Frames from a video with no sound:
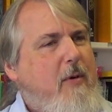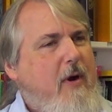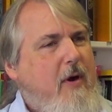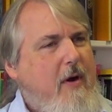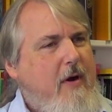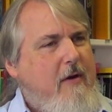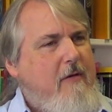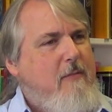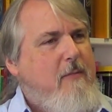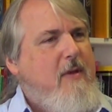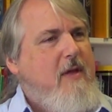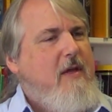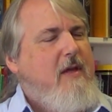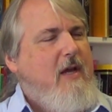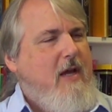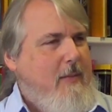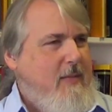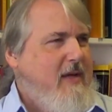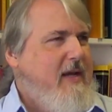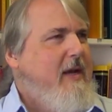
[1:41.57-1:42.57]
part of me,
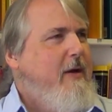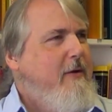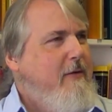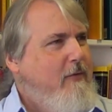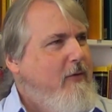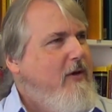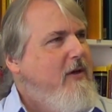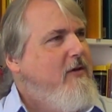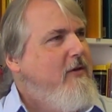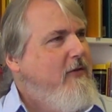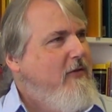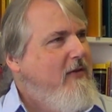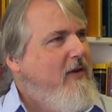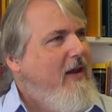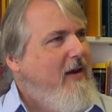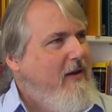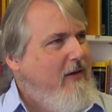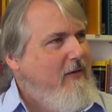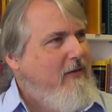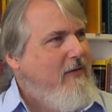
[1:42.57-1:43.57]
coming out of religious
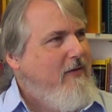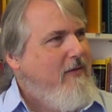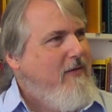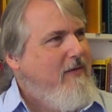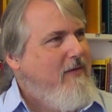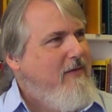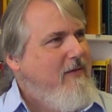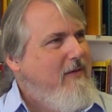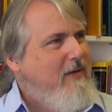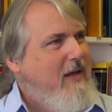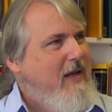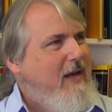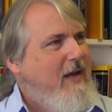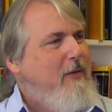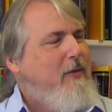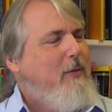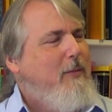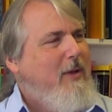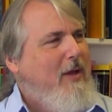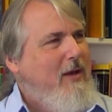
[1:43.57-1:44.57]
studies and
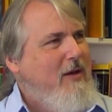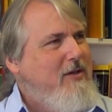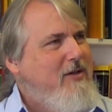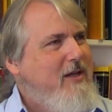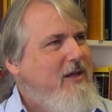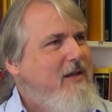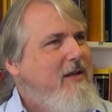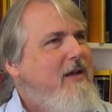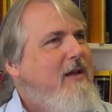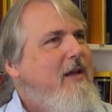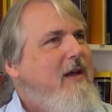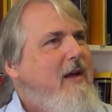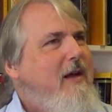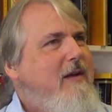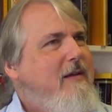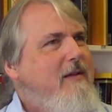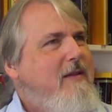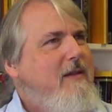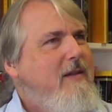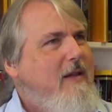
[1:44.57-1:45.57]
anthropology,
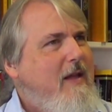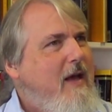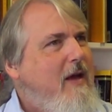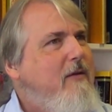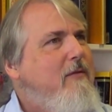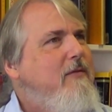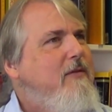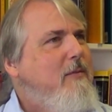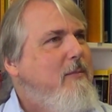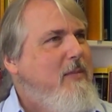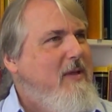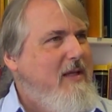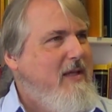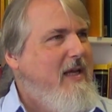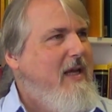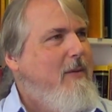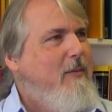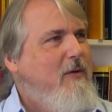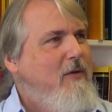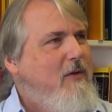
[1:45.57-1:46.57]
loved
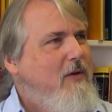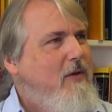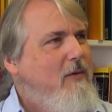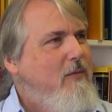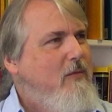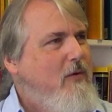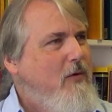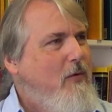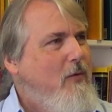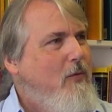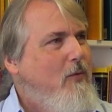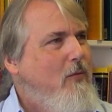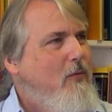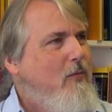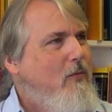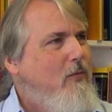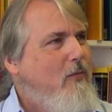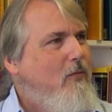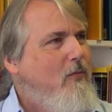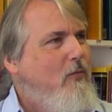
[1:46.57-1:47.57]
being able to
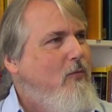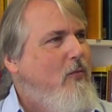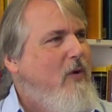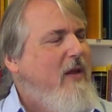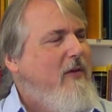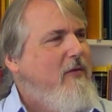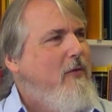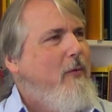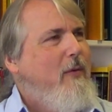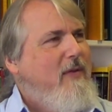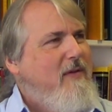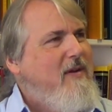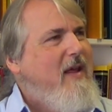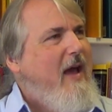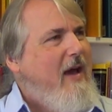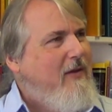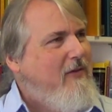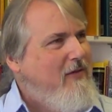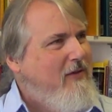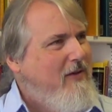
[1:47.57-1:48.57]
wrestle with
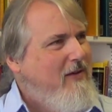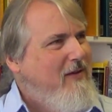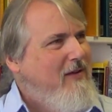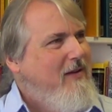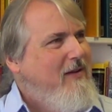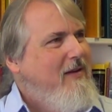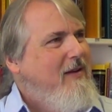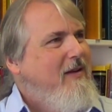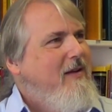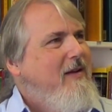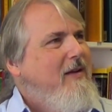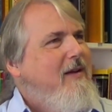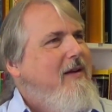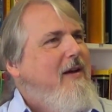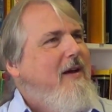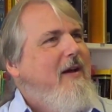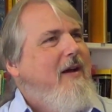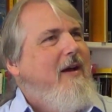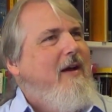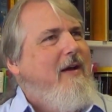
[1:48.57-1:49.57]
text. Mm.
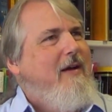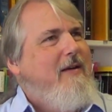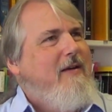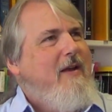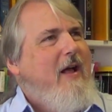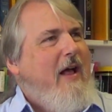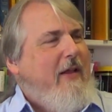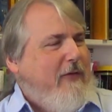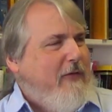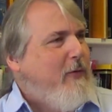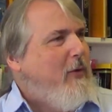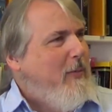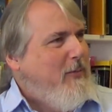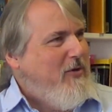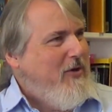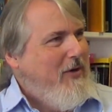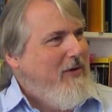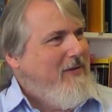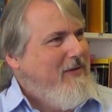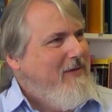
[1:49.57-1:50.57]
Not
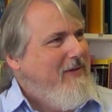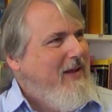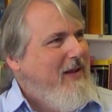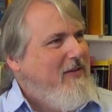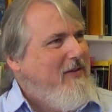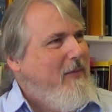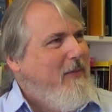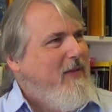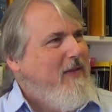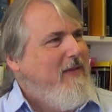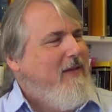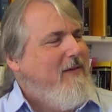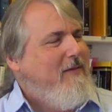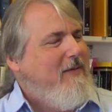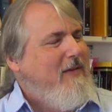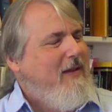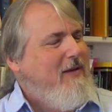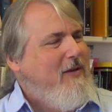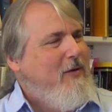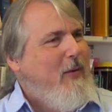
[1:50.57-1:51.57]
scripture, not something
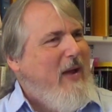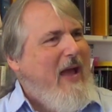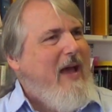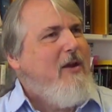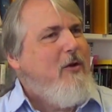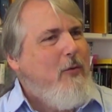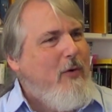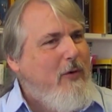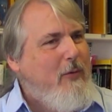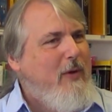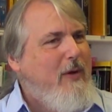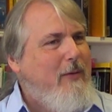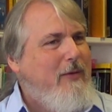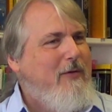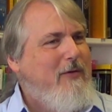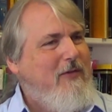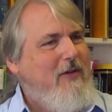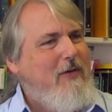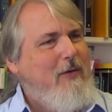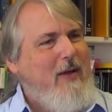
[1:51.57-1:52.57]
that you had to agree
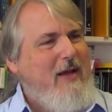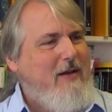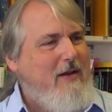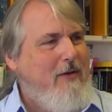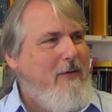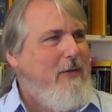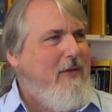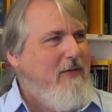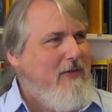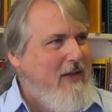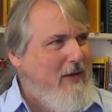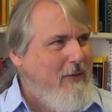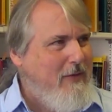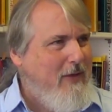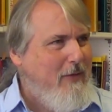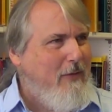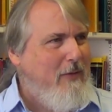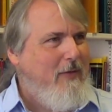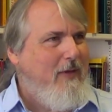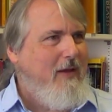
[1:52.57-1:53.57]
with or said you had to do this, that, or
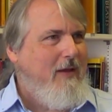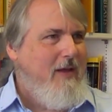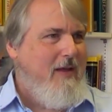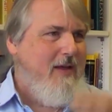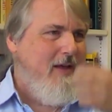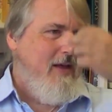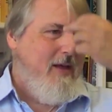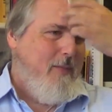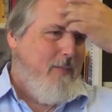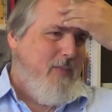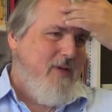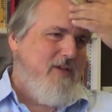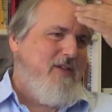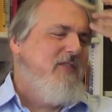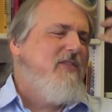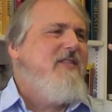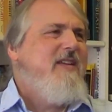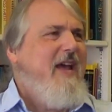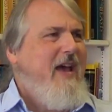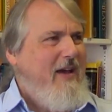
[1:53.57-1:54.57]
the other thing, but
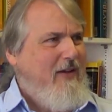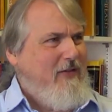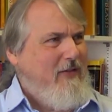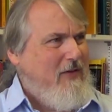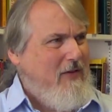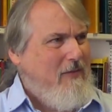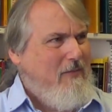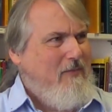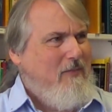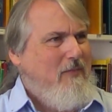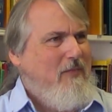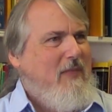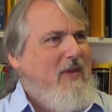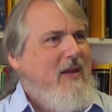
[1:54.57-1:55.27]
just text